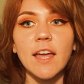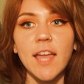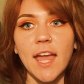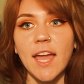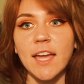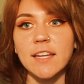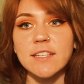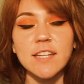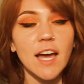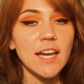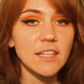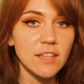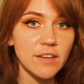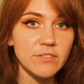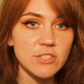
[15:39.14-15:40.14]
and I
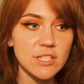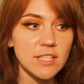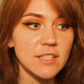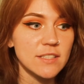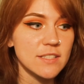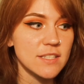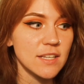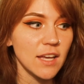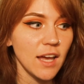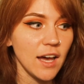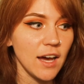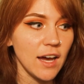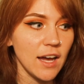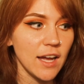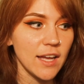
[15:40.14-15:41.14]
loved it.
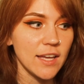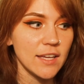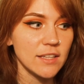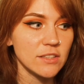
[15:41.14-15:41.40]
I